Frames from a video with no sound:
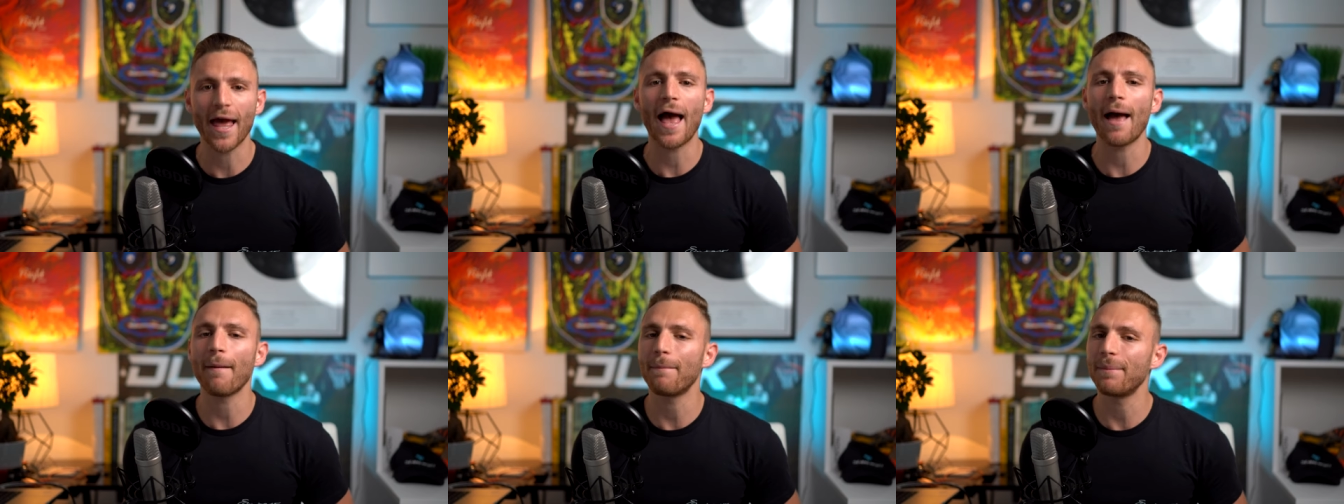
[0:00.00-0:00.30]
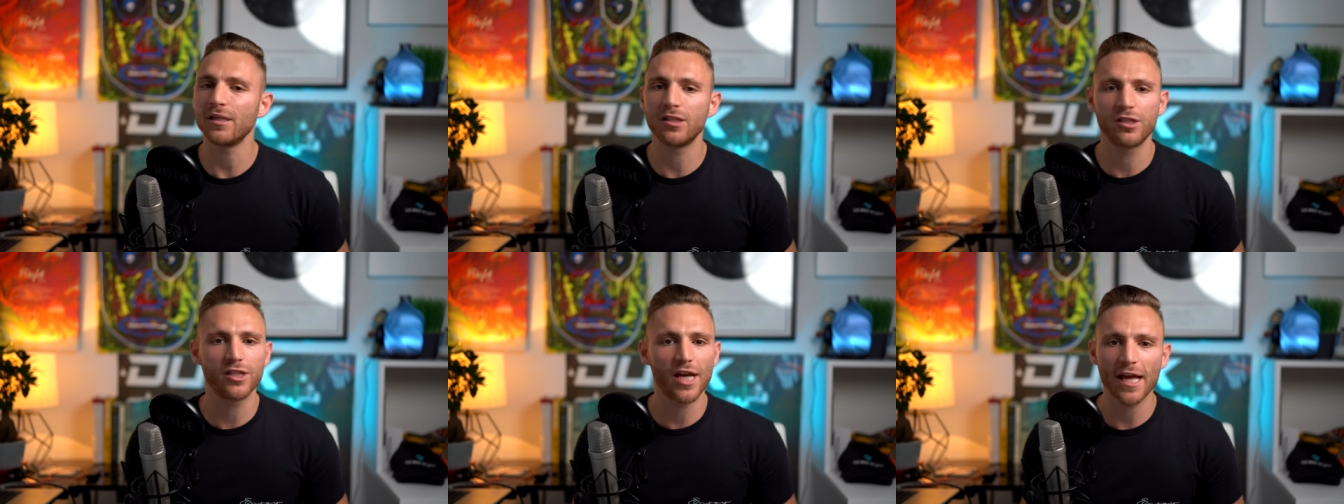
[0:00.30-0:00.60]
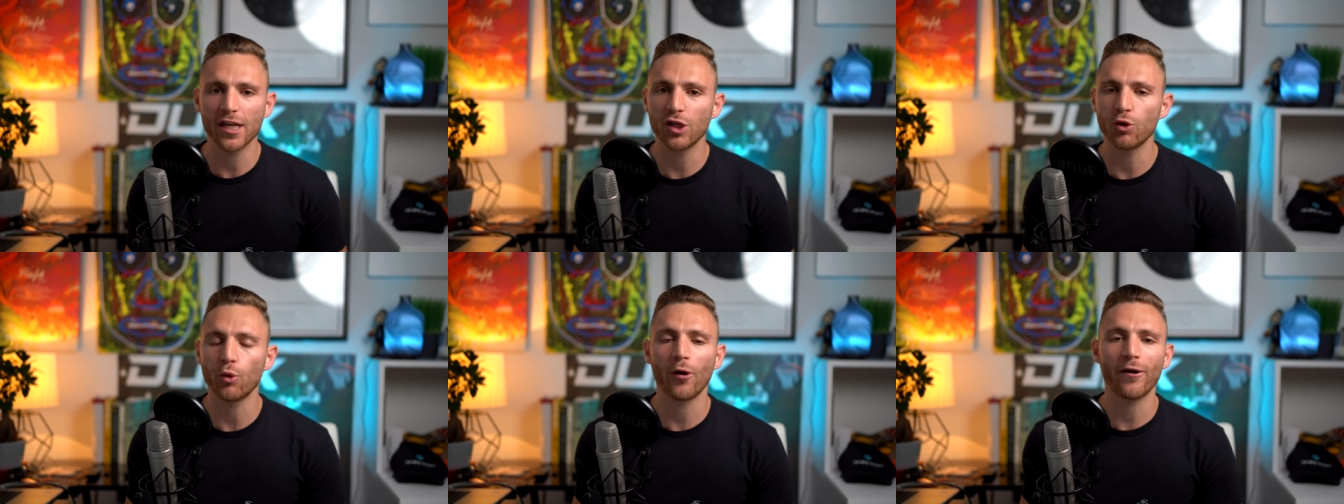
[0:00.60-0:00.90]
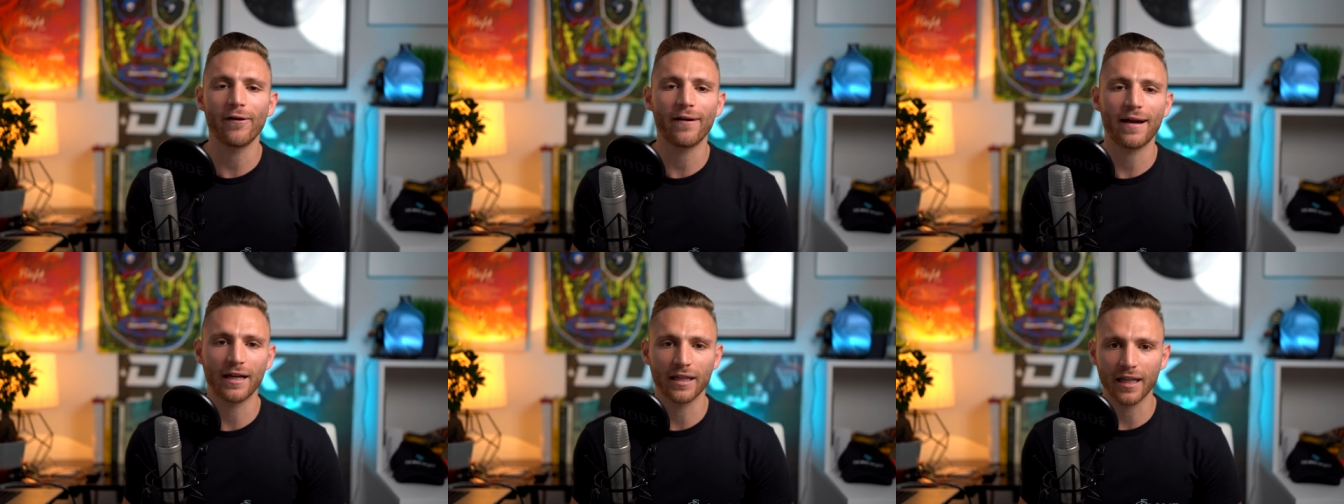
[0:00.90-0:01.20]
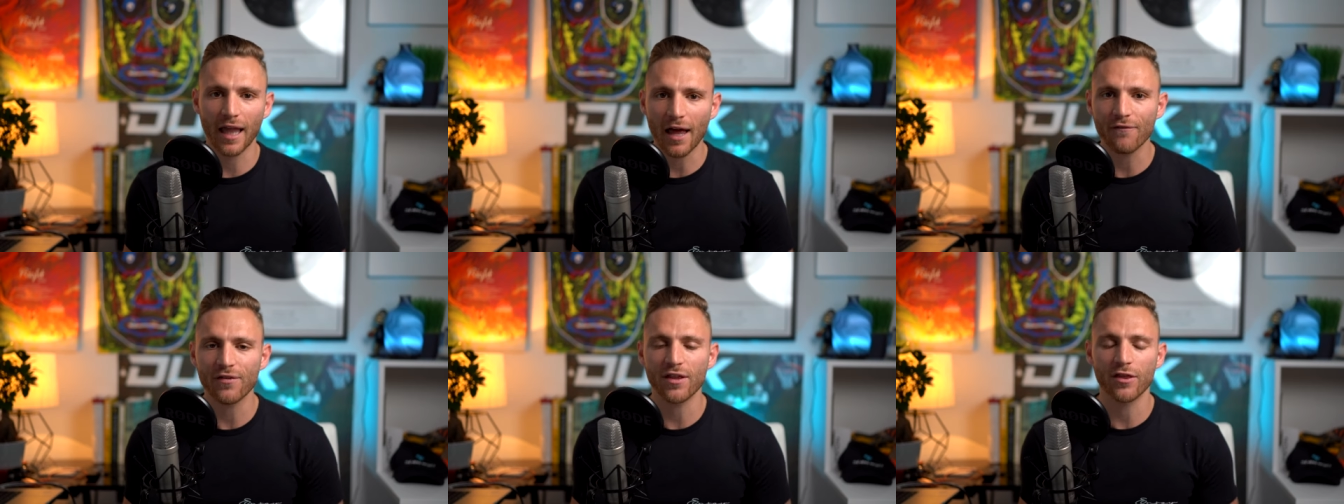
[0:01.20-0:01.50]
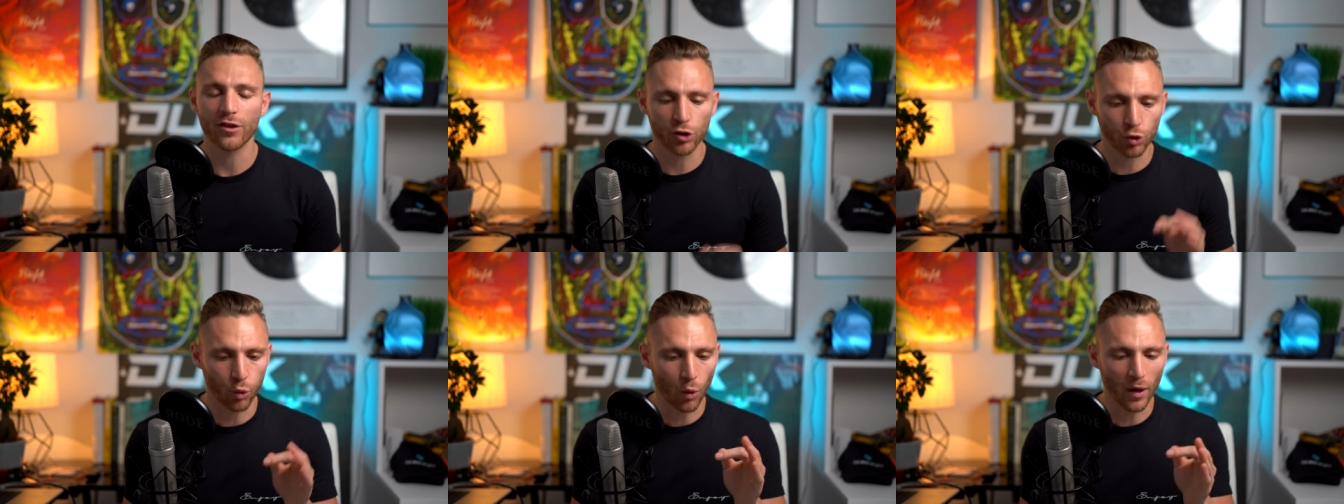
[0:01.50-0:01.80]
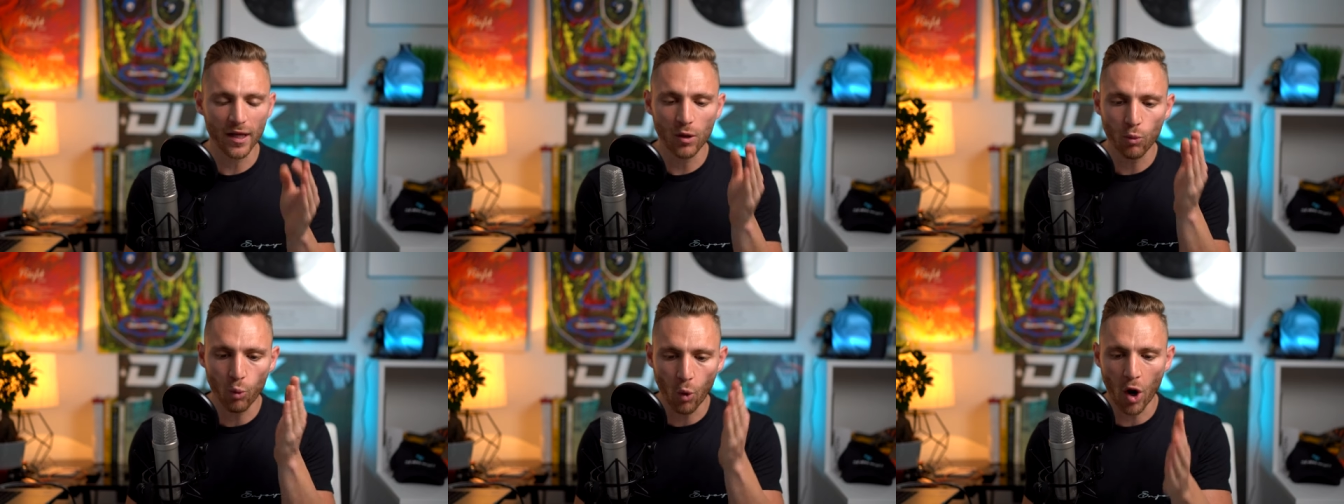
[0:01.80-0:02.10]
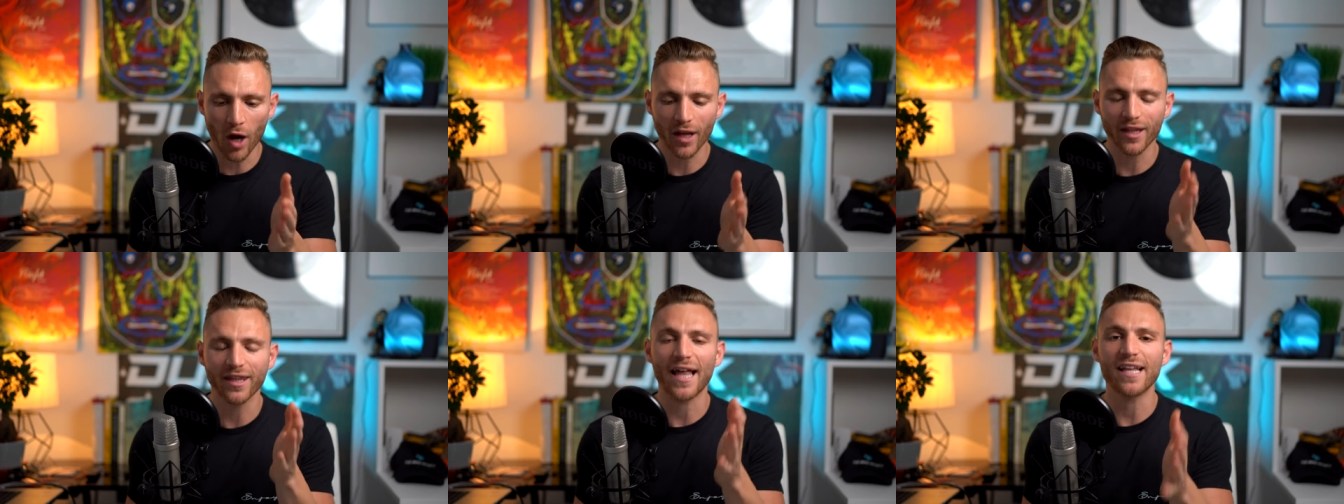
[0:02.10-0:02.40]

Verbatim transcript: Happy January 11th, 21.